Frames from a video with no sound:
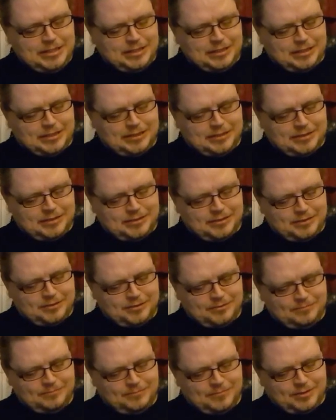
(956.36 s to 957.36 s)

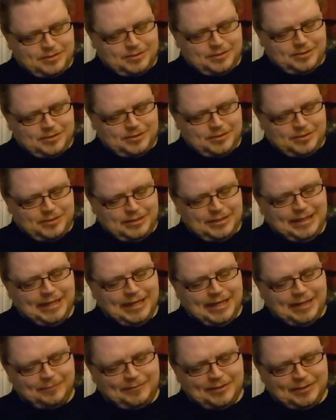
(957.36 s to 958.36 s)

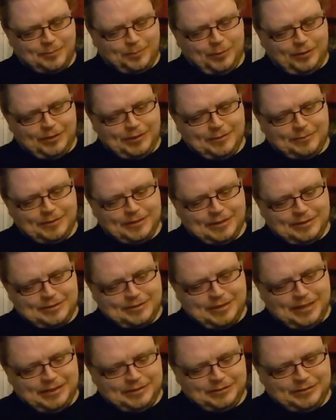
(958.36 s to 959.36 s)
Yeah, I'm disappointed with
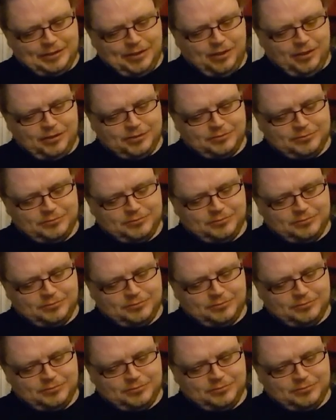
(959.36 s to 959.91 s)
this a lot.